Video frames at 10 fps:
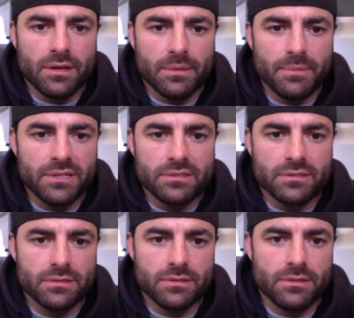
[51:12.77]
I
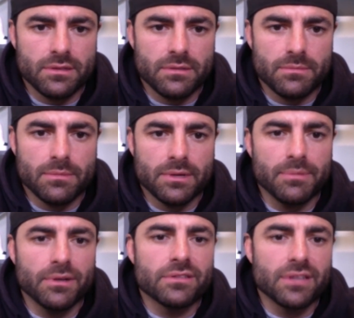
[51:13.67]
miss my
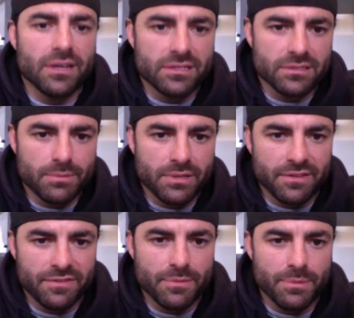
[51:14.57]
birthday because I'm
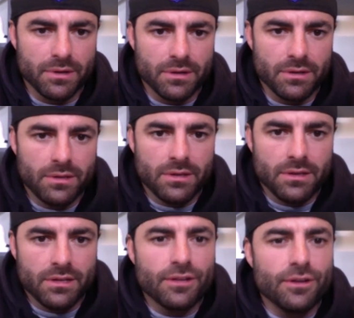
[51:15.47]
playing football.
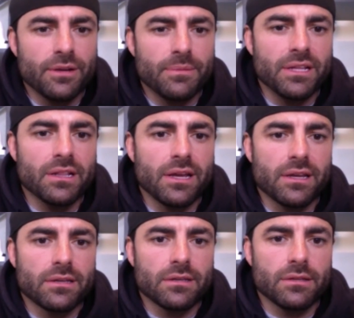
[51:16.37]
You know what I mean?
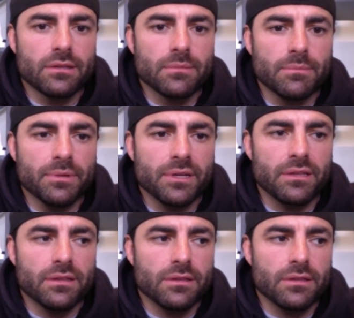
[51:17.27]
Like, but